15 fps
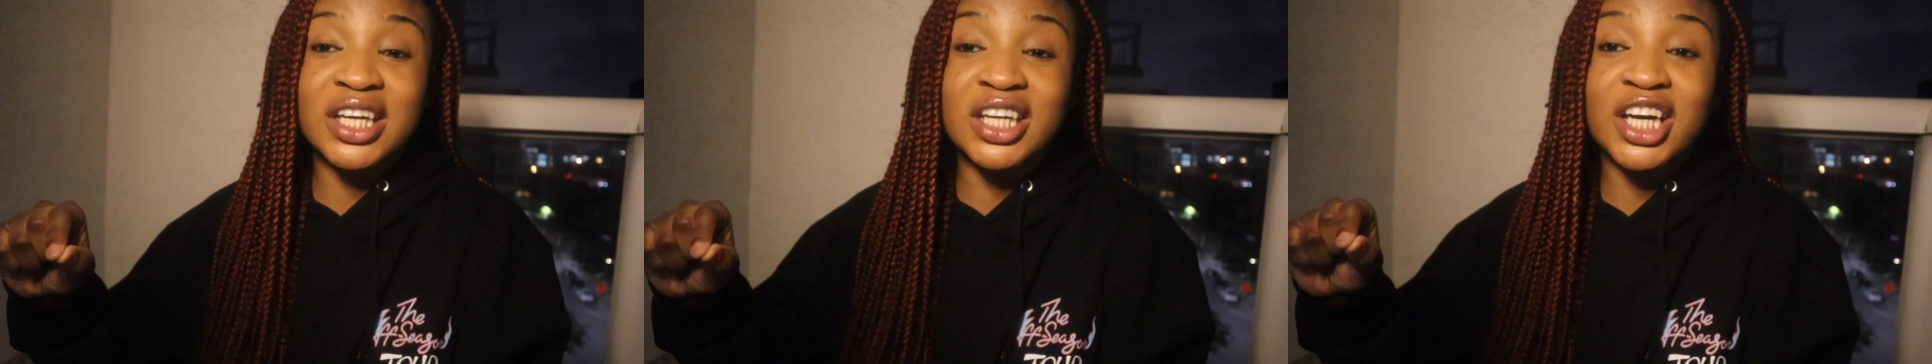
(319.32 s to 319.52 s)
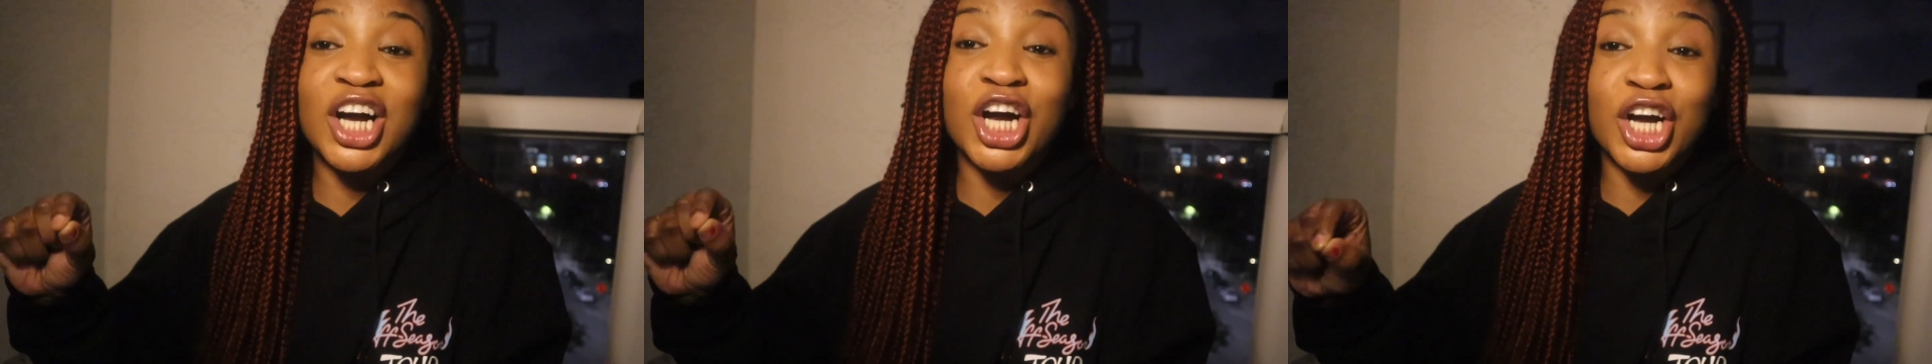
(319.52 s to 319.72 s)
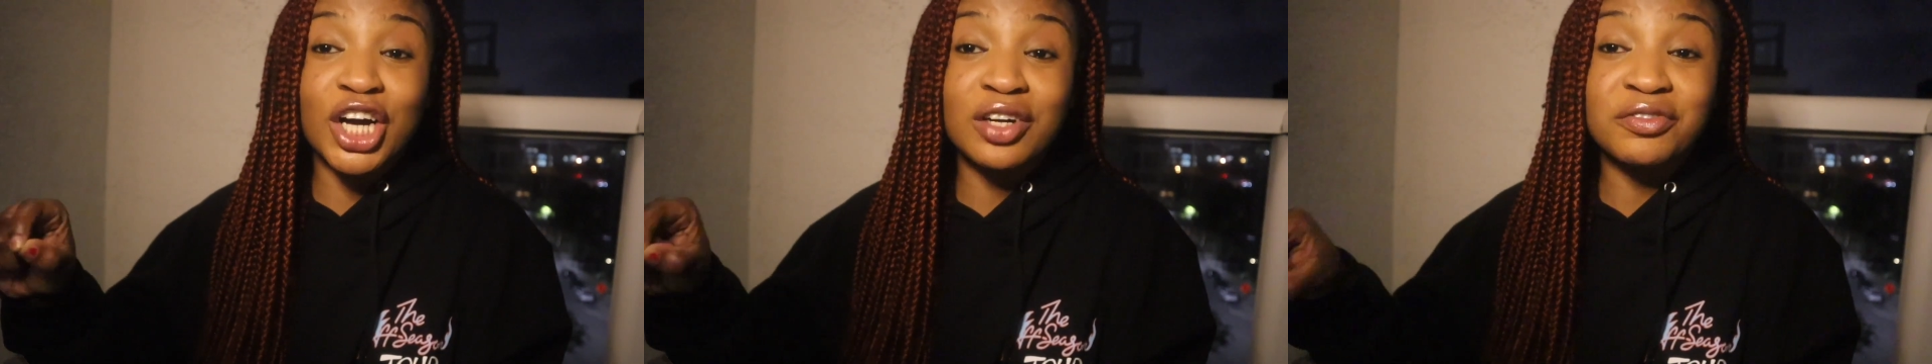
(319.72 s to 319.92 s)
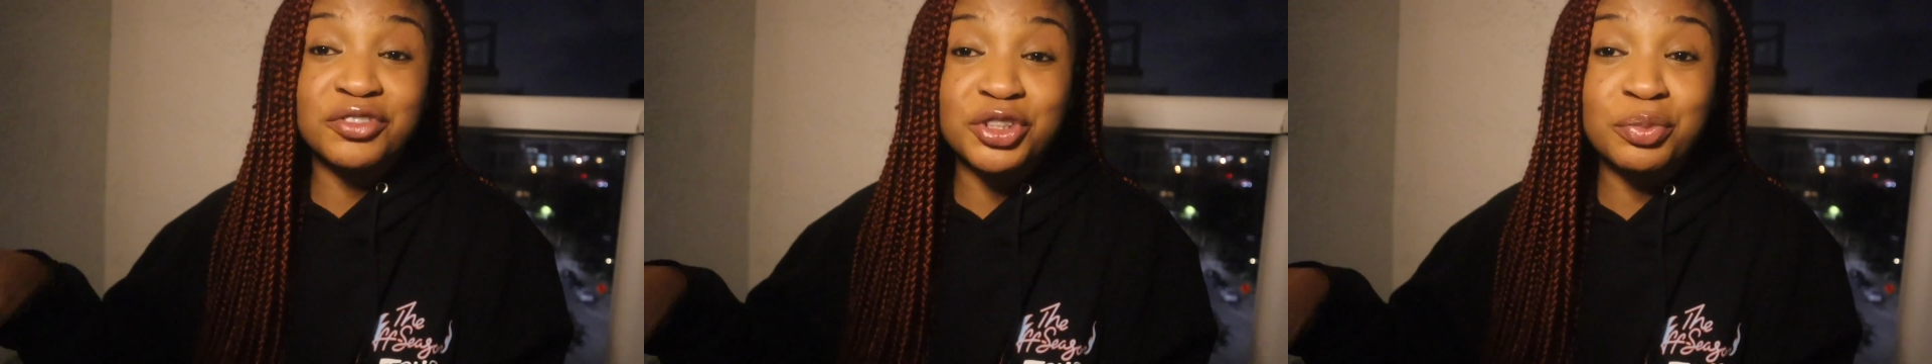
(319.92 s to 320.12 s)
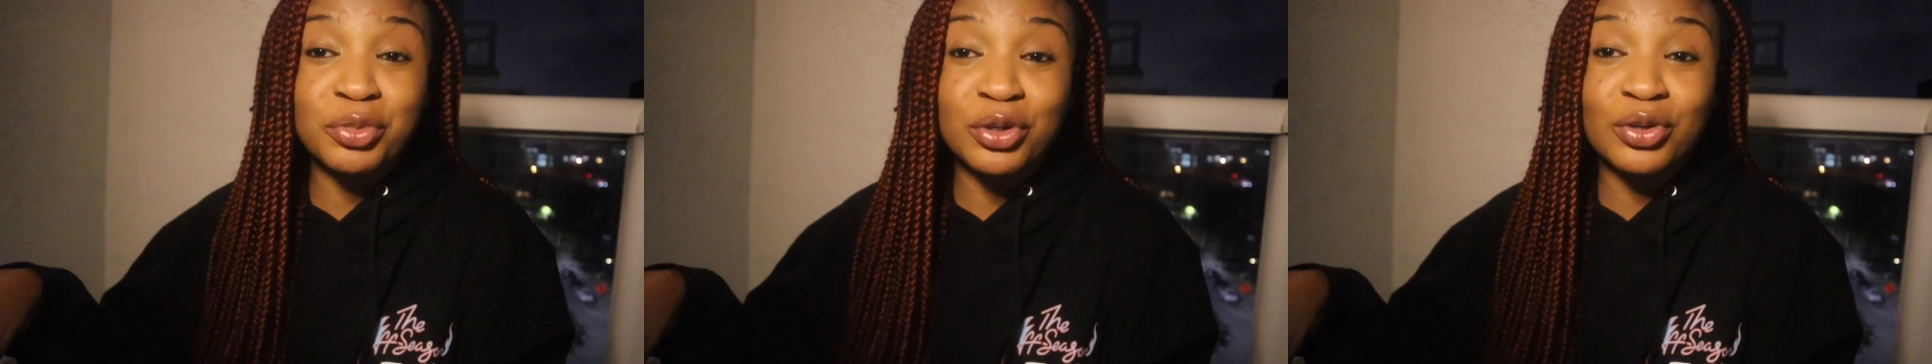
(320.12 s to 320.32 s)

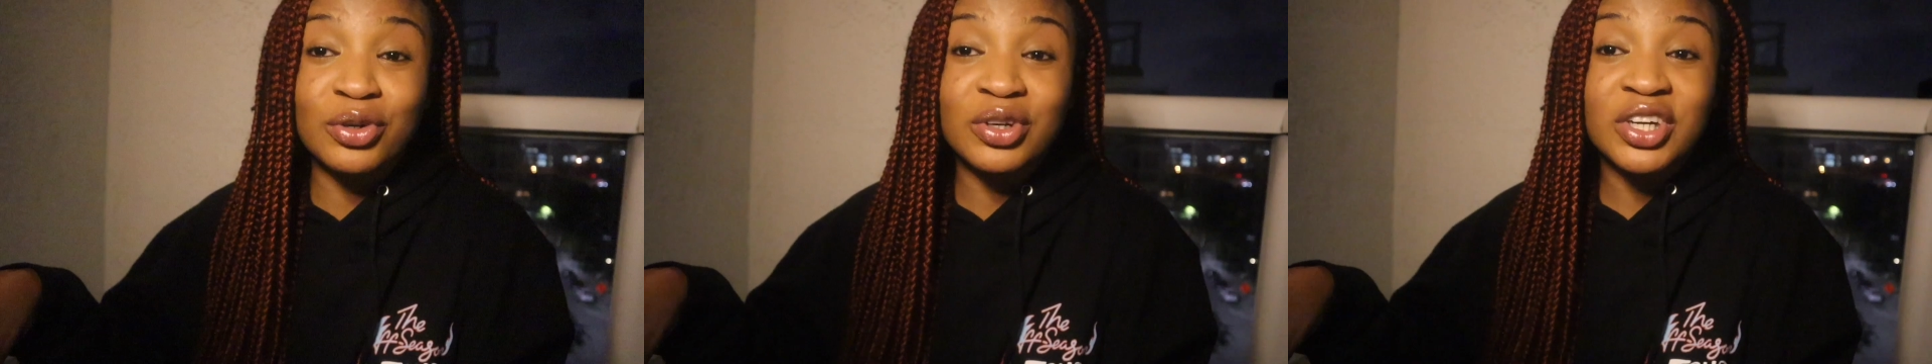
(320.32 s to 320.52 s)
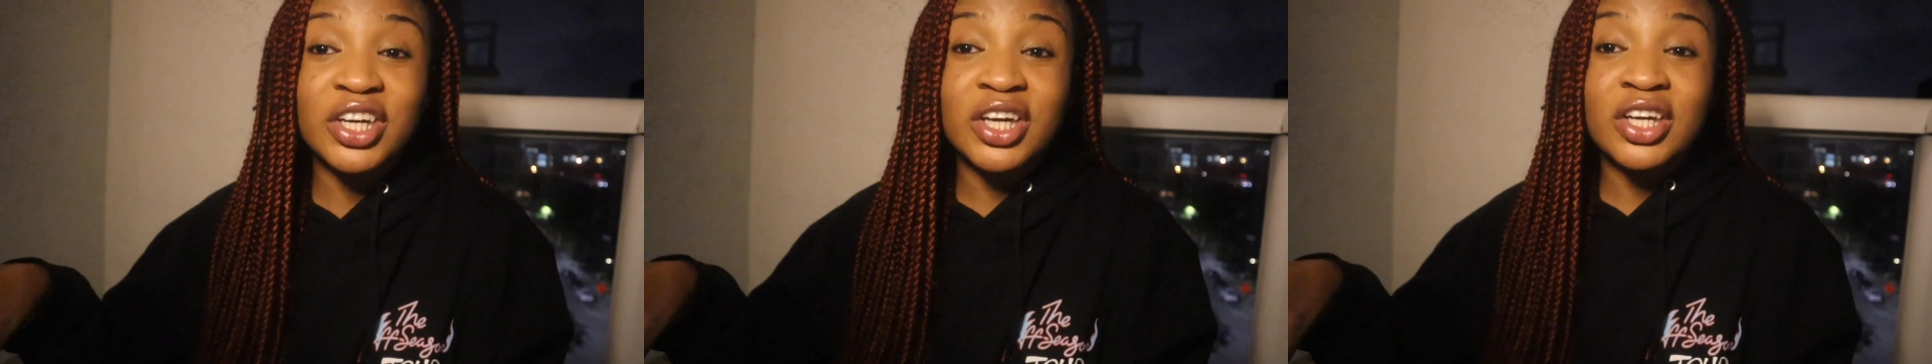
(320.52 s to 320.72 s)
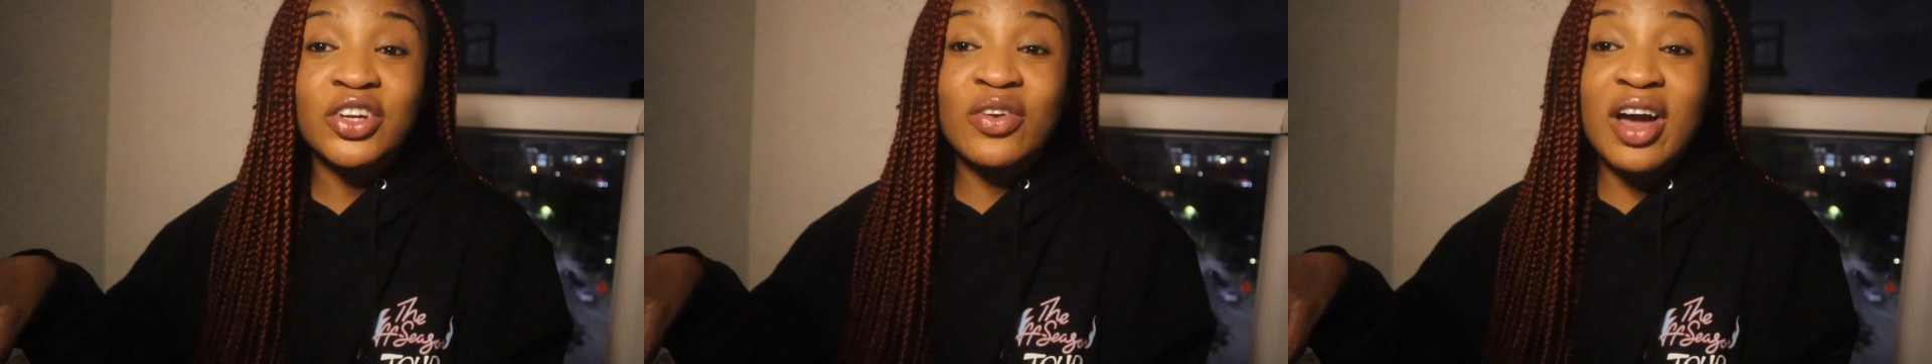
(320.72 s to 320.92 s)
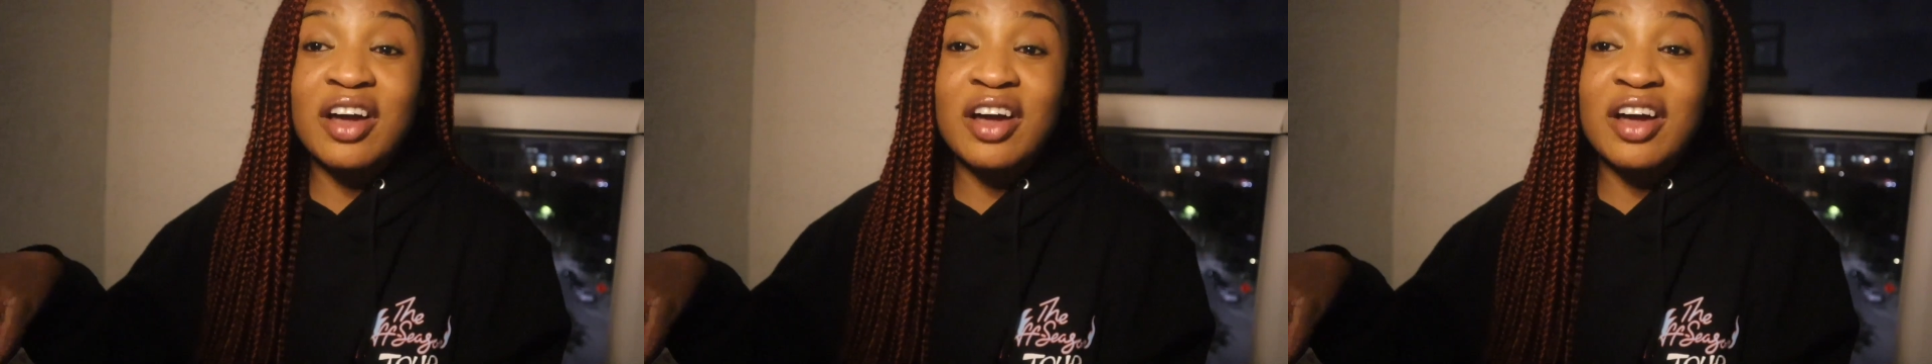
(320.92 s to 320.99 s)
uncomfortable. You